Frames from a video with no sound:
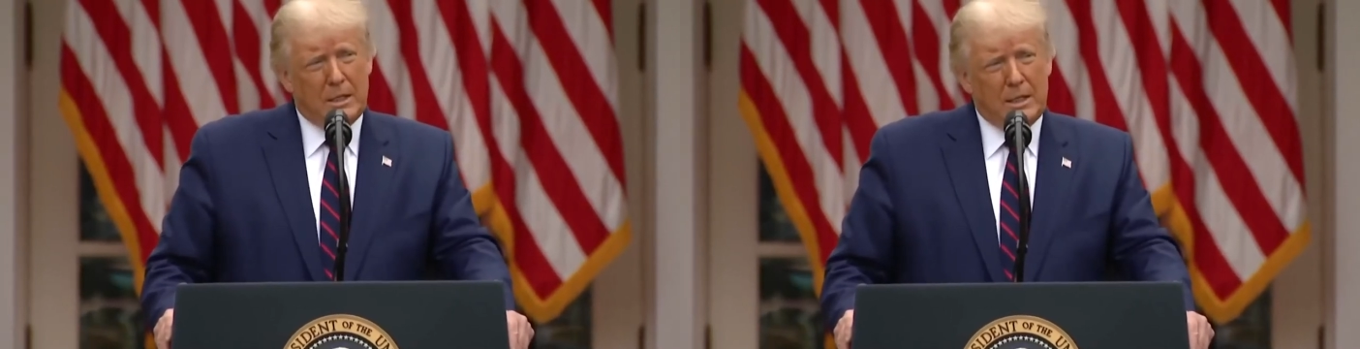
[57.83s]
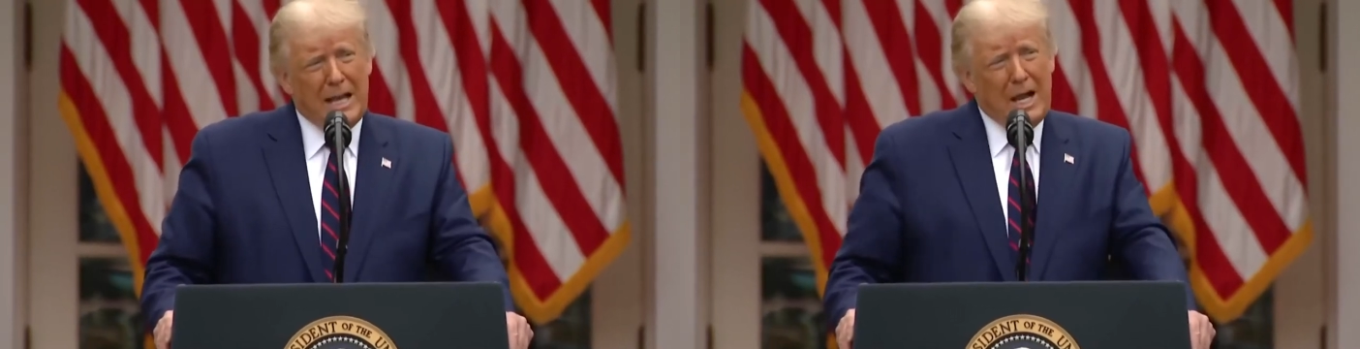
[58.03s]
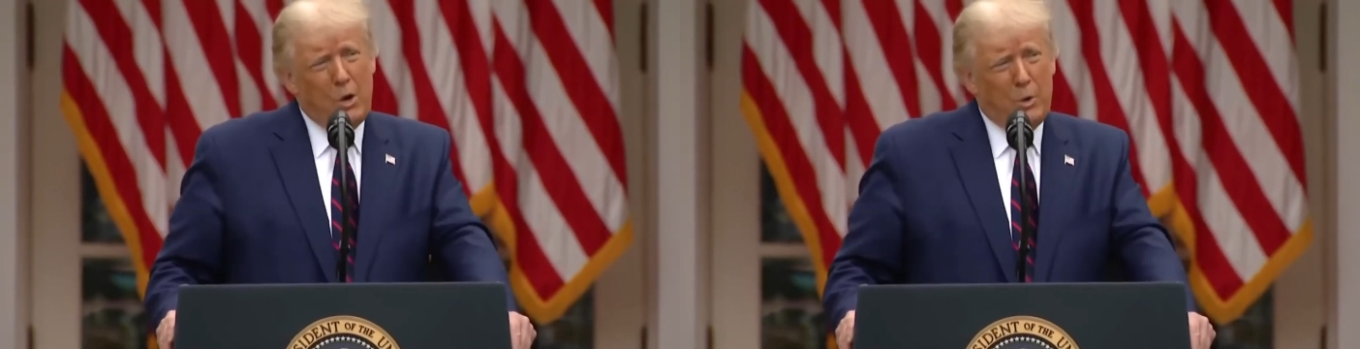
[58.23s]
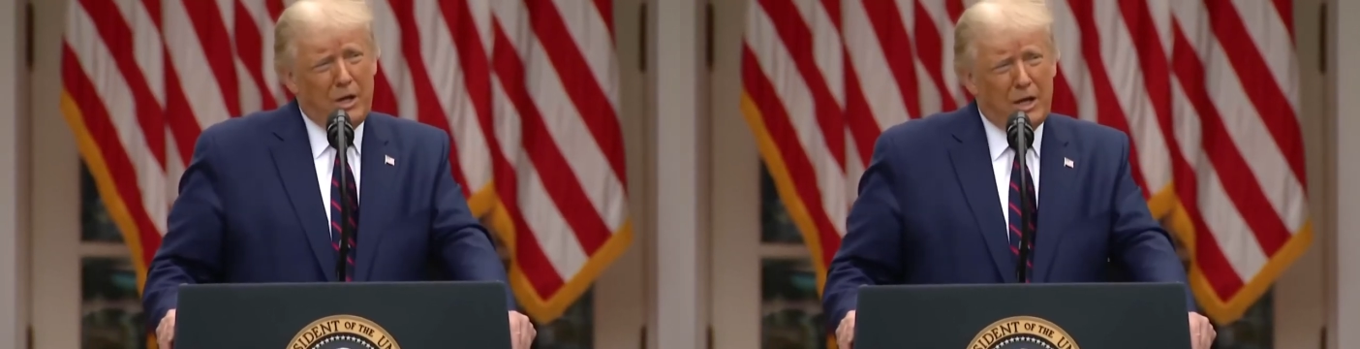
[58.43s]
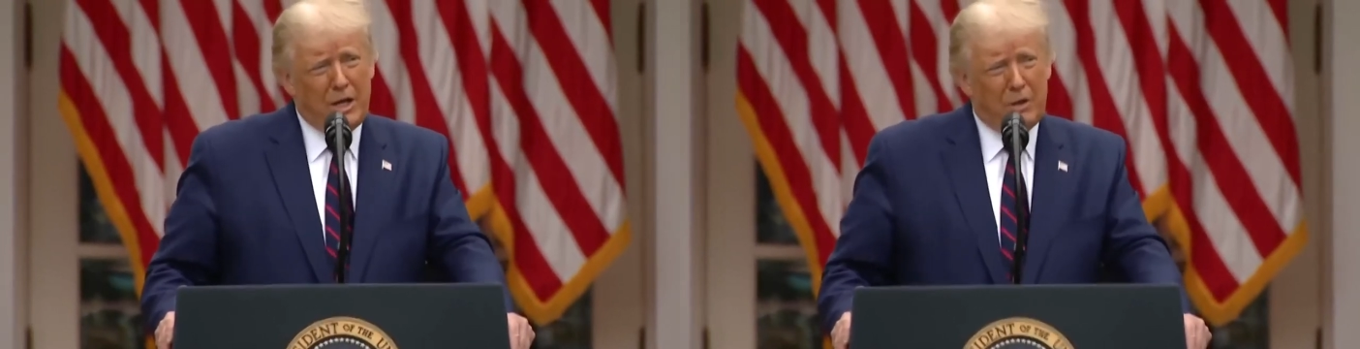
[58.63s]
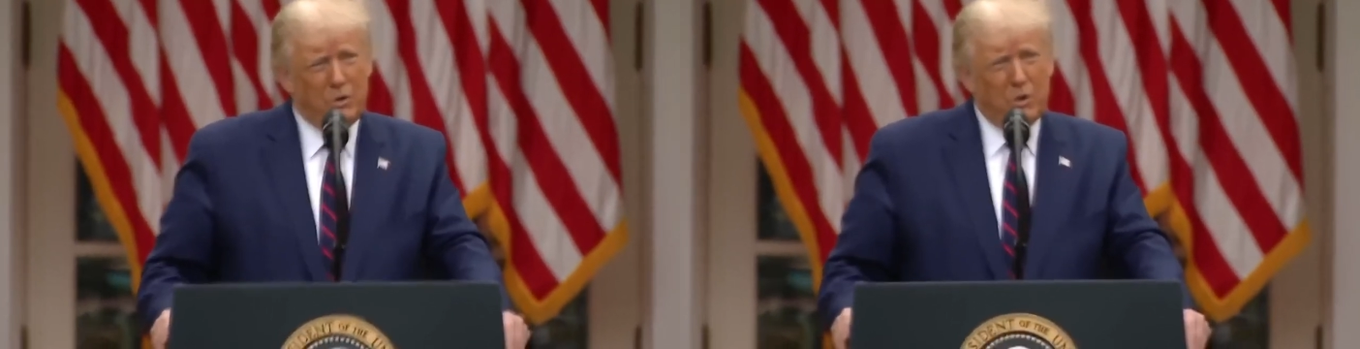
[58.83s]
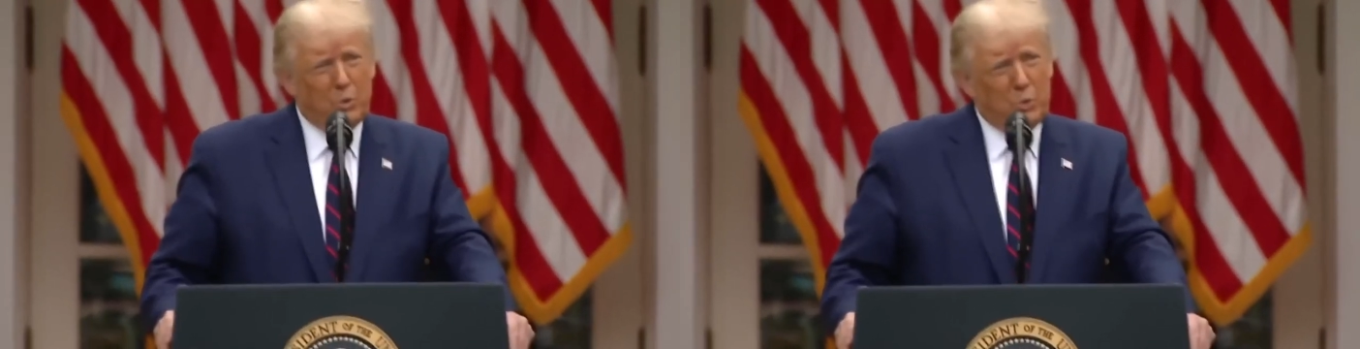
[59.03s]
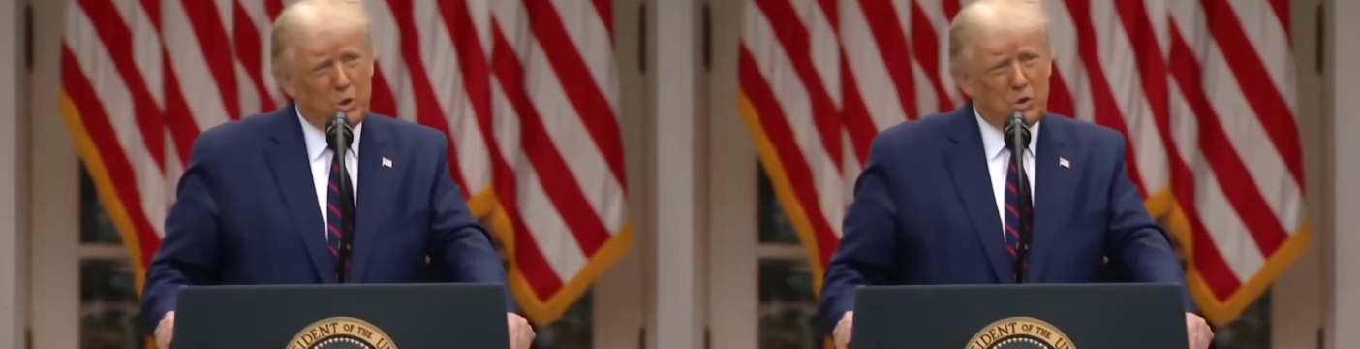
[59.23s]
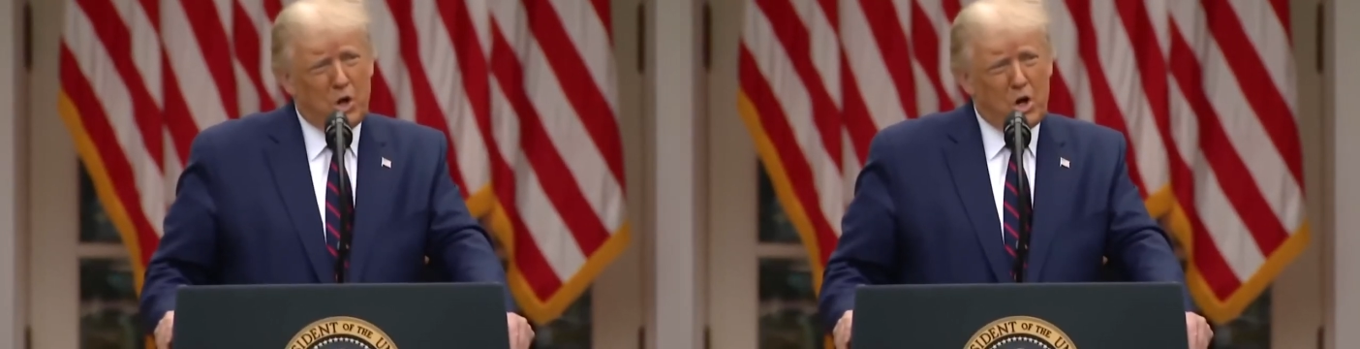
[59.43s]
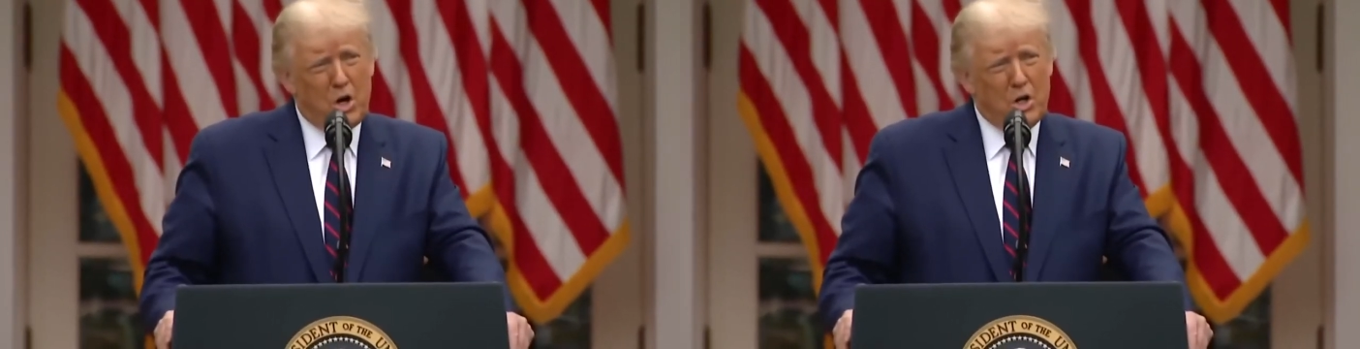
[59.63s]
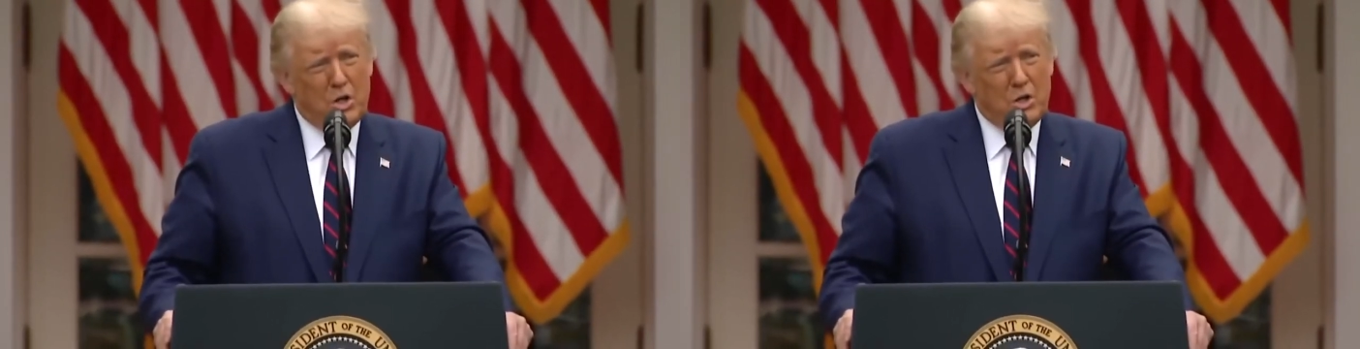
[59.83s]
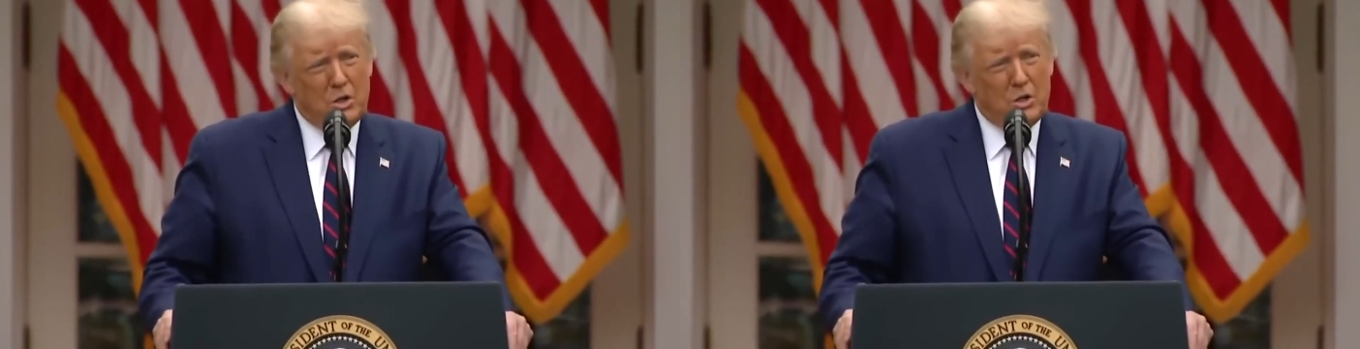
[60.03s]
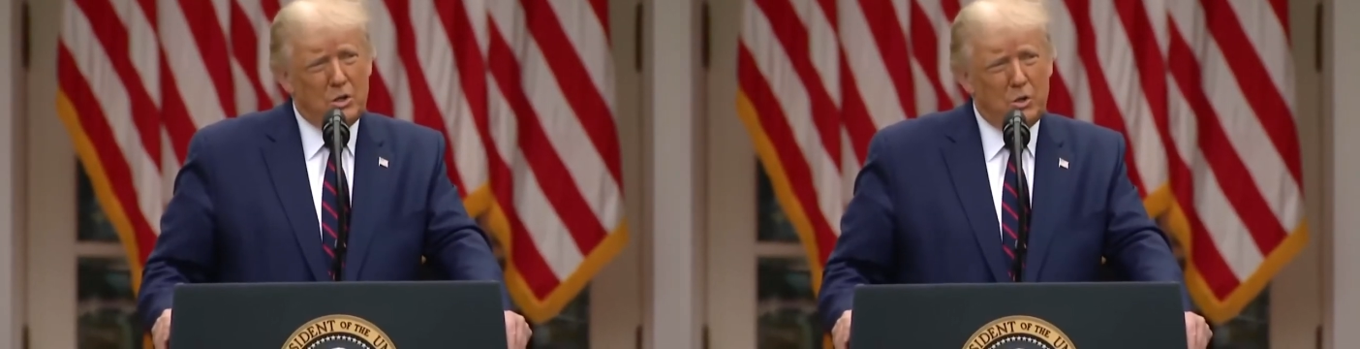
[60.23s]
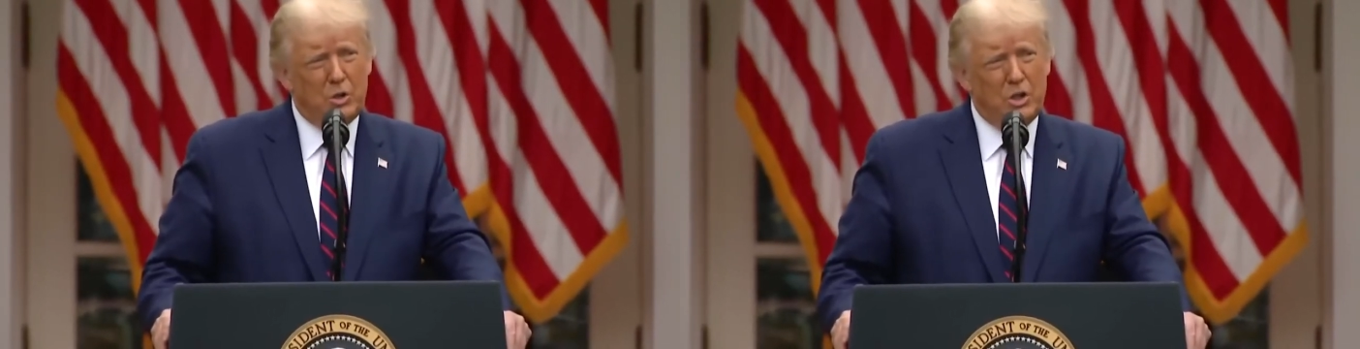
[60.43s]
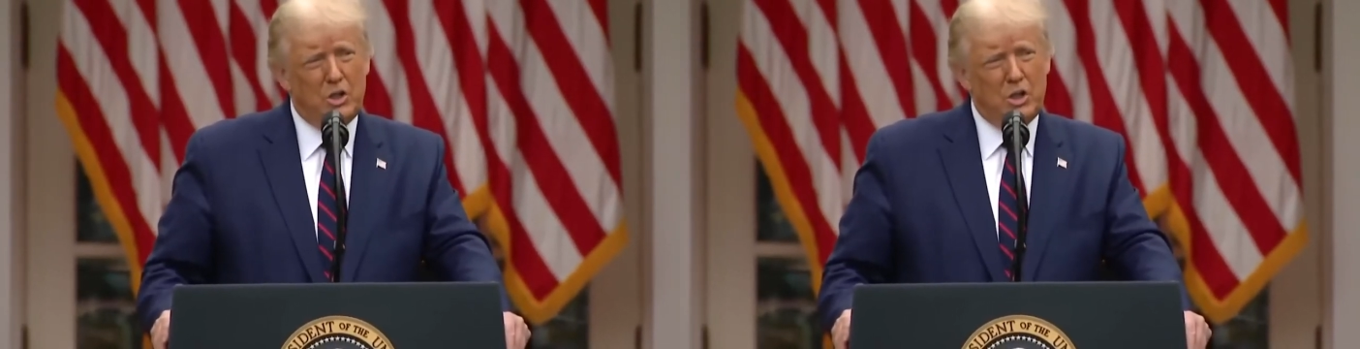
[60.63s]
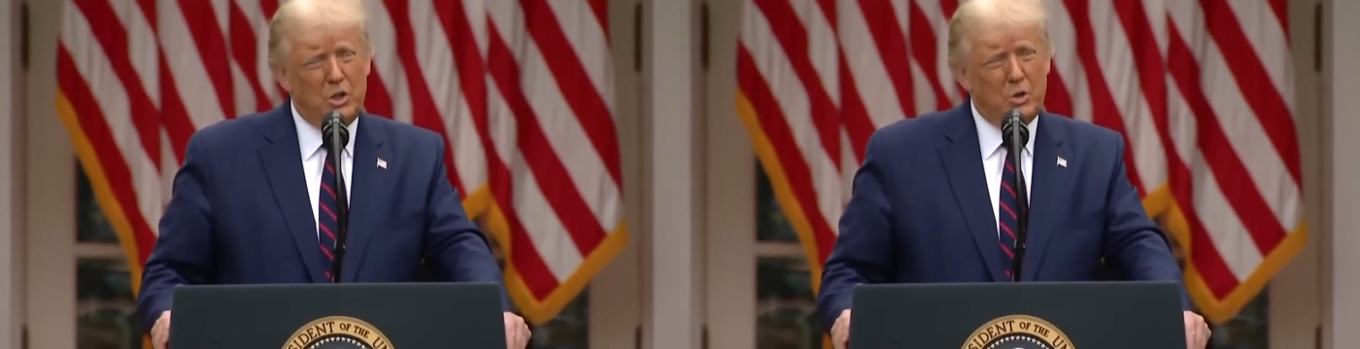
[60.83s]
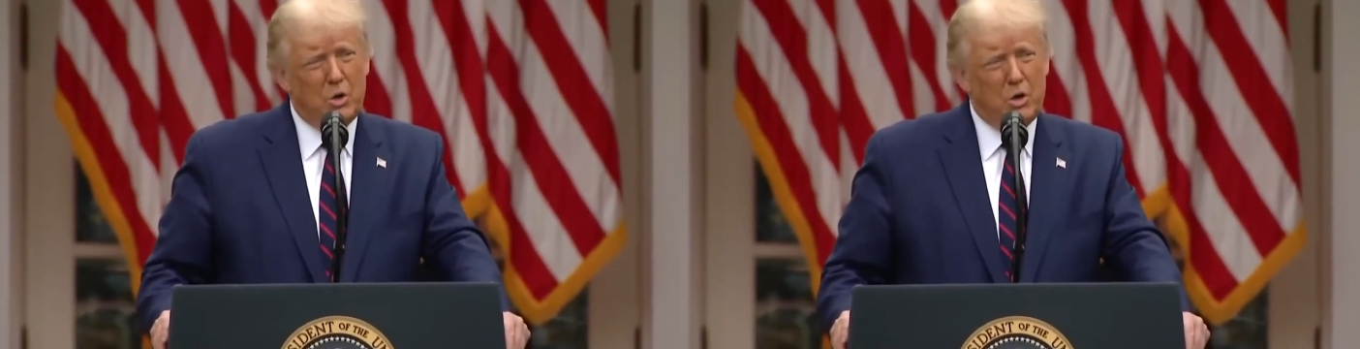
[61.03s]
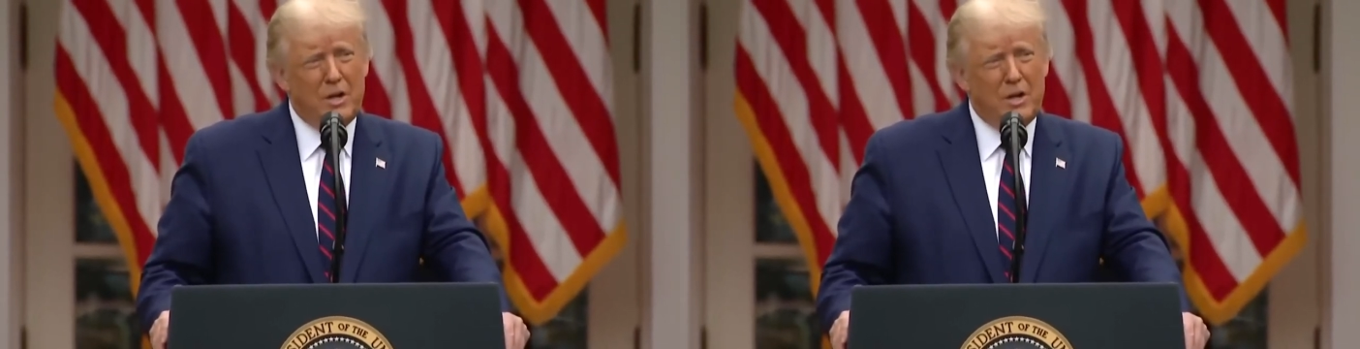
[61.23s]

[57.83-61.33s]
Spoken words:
Now we gather in the Rose Garden to continue our